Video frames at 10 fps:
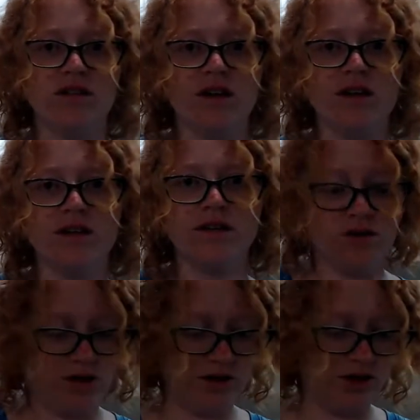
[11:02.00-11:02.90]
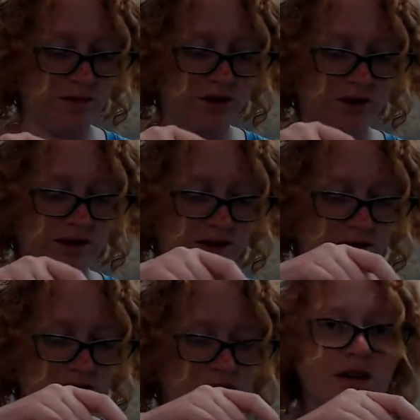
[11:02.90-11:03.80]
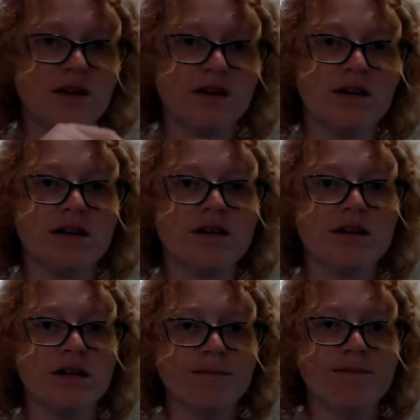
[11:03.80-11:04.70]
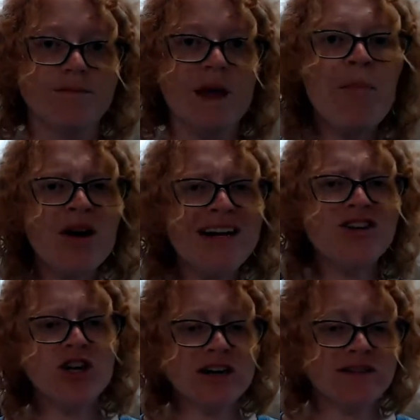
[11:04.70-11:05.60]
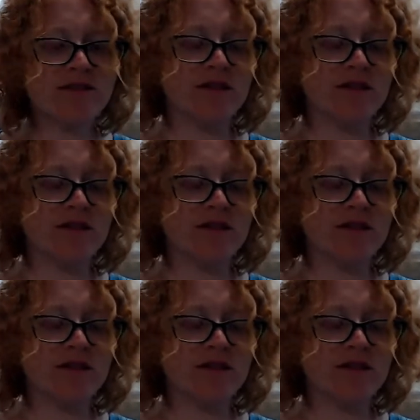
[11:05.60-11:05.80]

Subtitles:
and chocolate chip cookies. I'm pretty sure it's